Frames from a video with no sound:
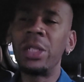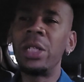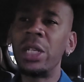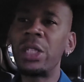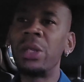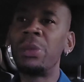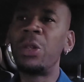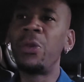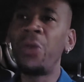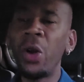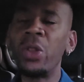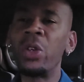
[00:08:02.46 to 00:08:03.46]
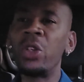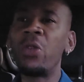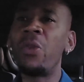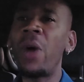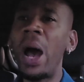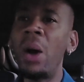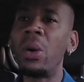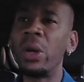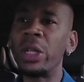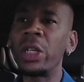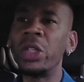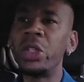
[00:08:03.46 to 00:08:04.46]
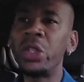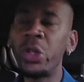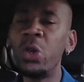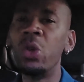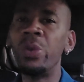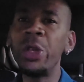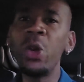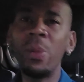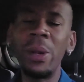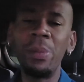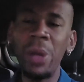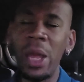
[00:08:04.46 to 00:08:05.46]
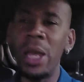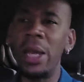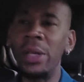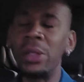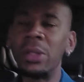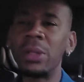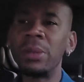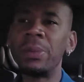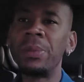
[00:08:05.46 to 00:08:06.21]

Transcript: the system to further devour and consume human beings.